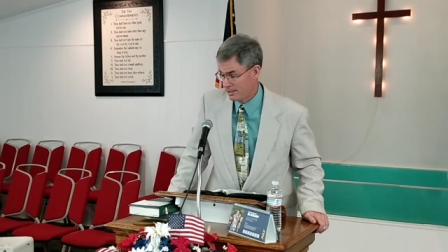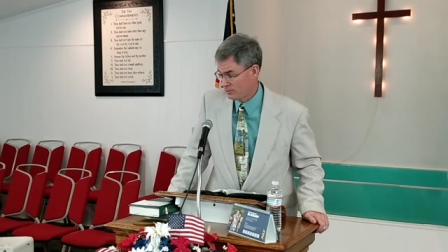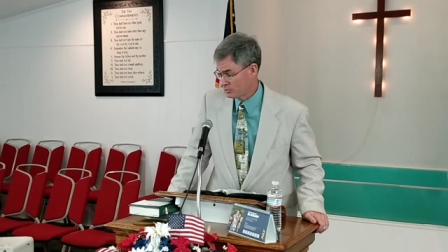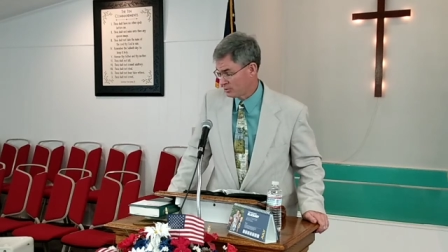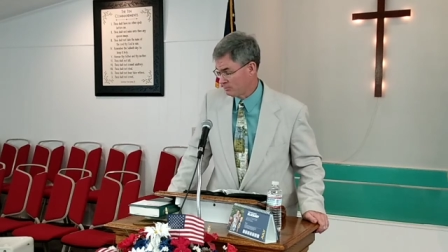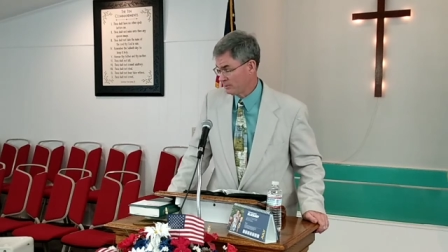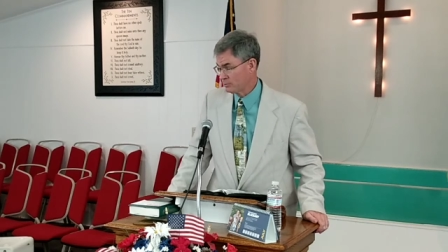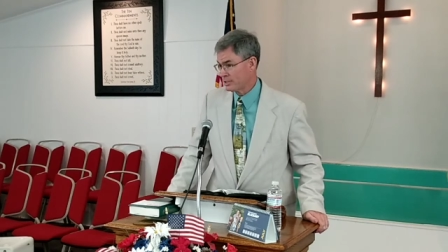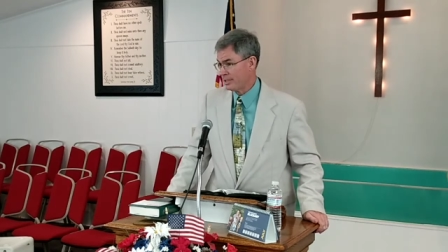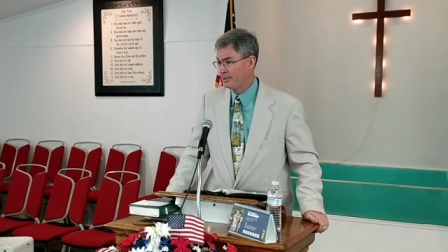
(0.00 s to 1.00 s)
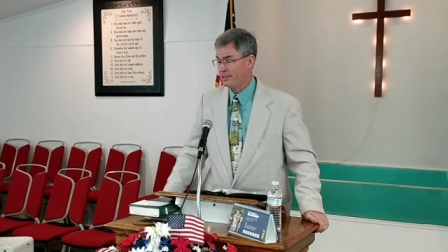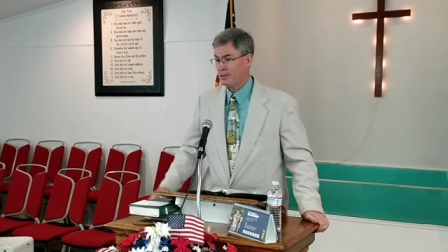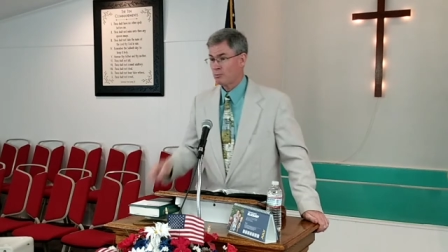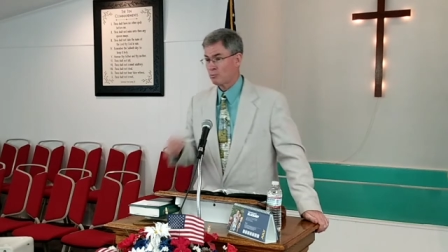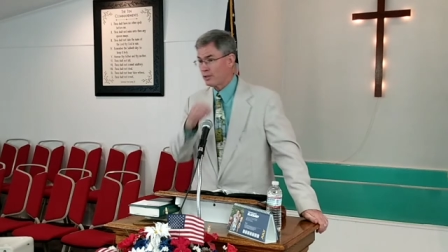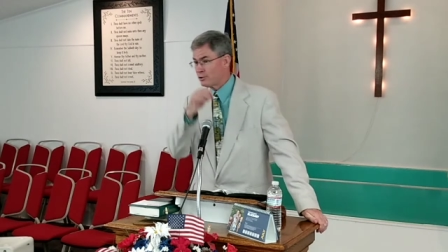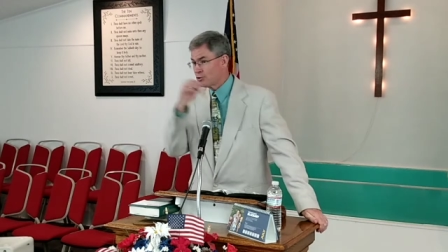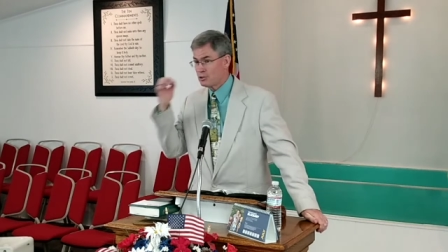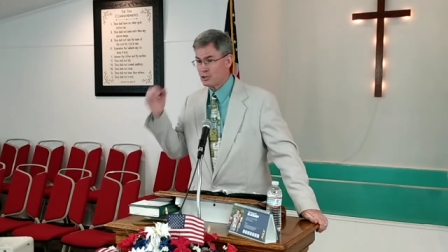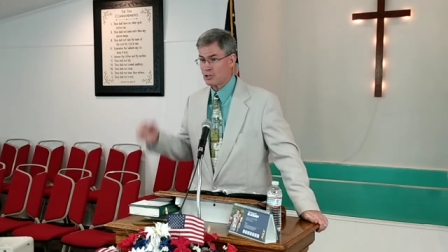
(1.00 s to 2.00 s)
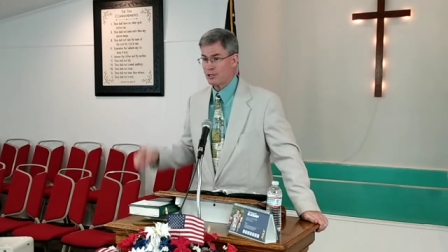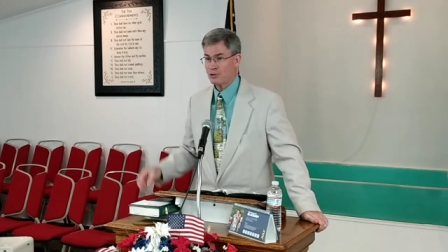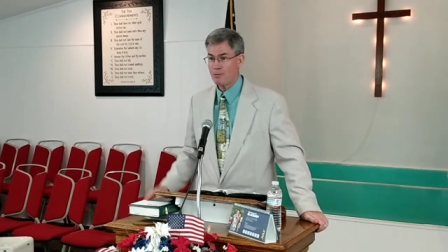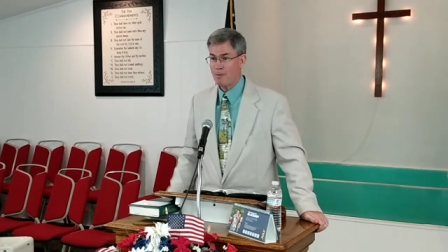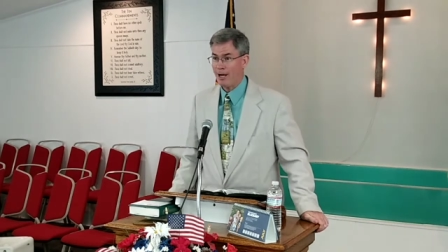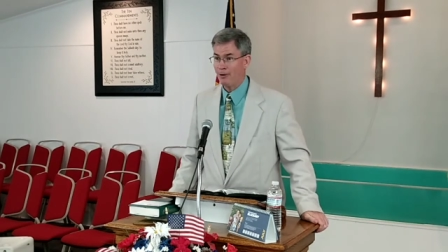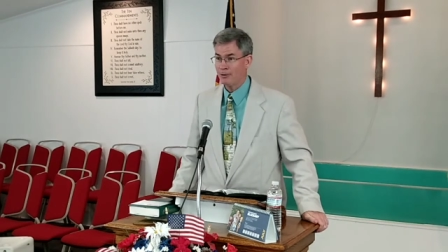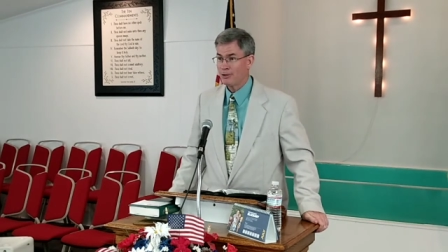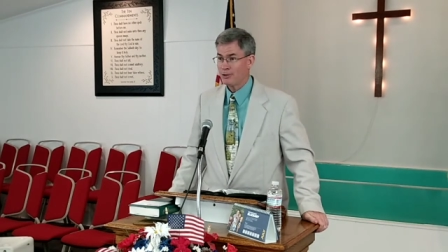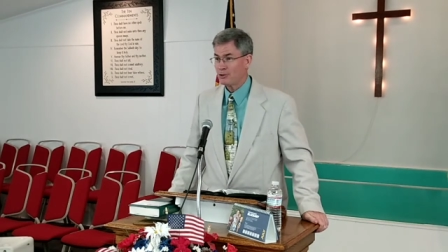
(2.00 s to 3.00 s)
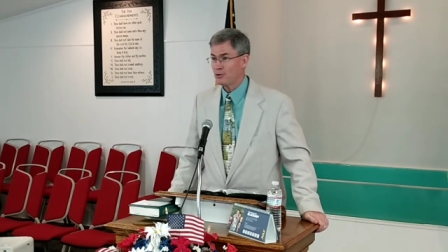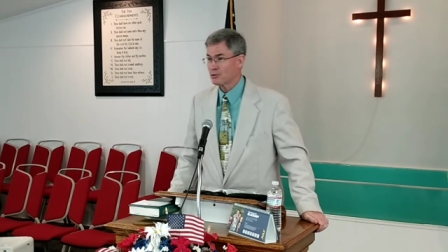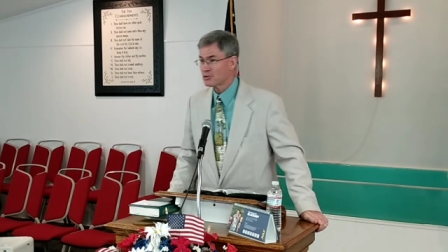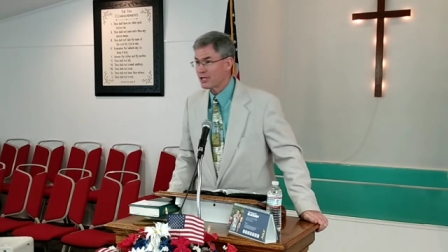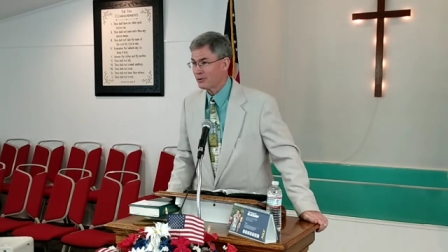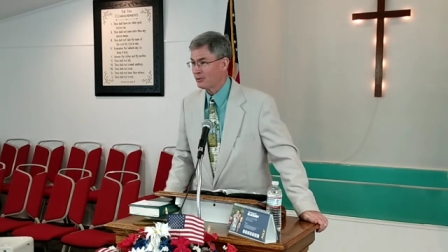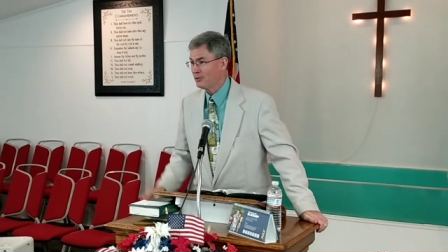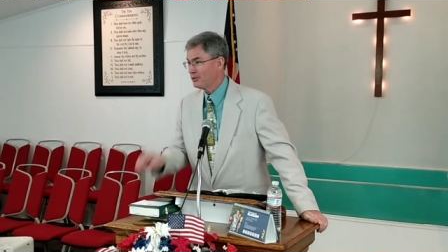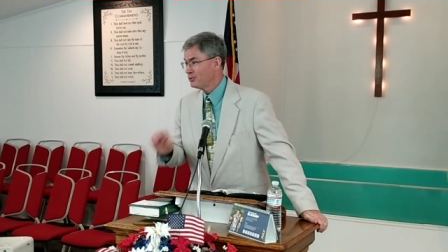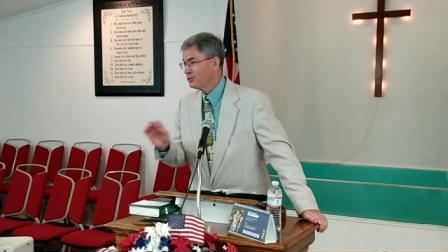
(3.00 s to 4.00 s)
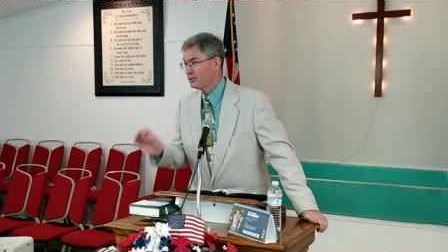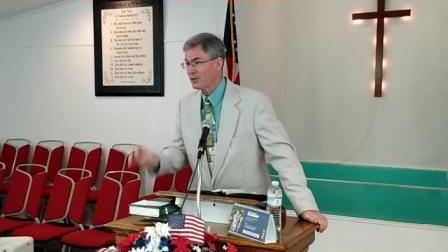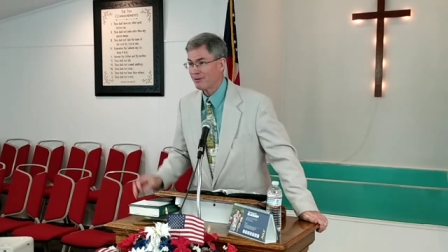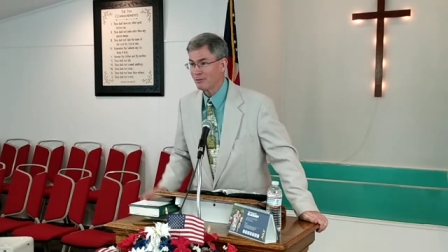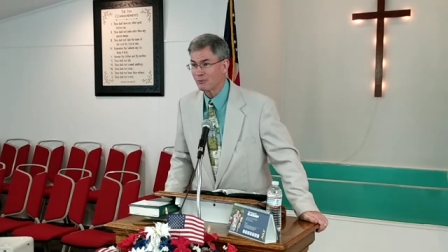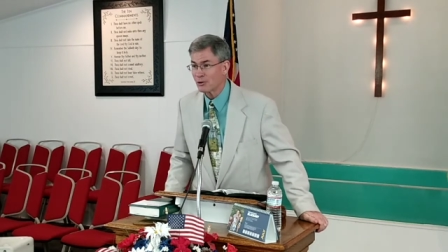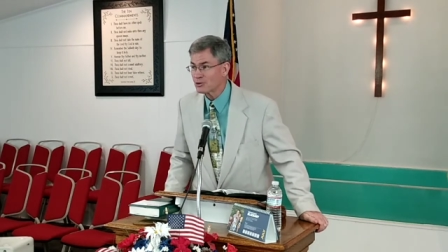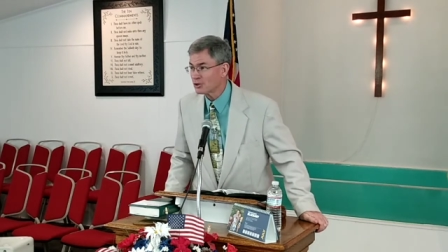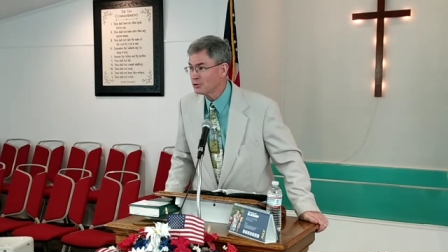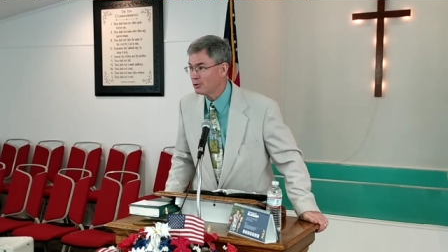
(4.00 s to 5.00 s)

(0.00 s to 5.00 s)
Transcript: I know some people say, preacher, just shut your mouth. You're single. You don't have the first